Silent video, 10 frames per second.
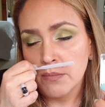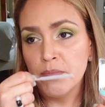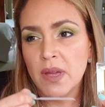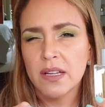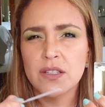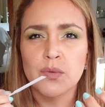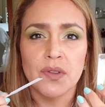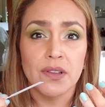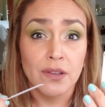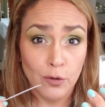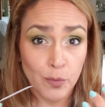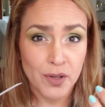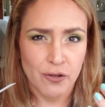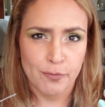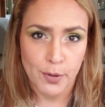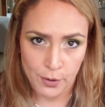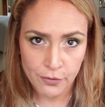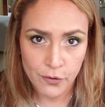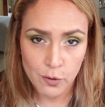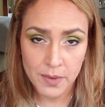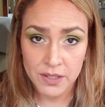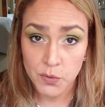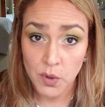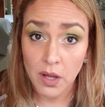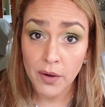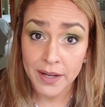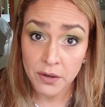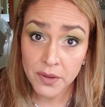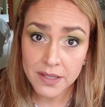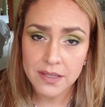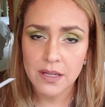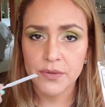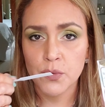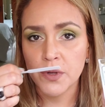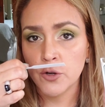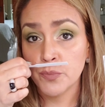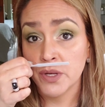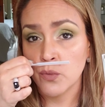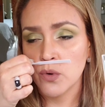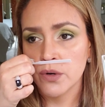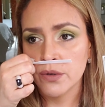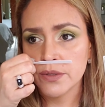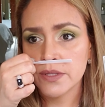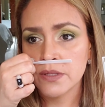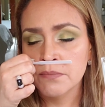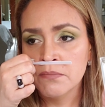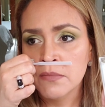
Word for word: mixed with a little bit of perfume as well. I know that sounds weird, but it works.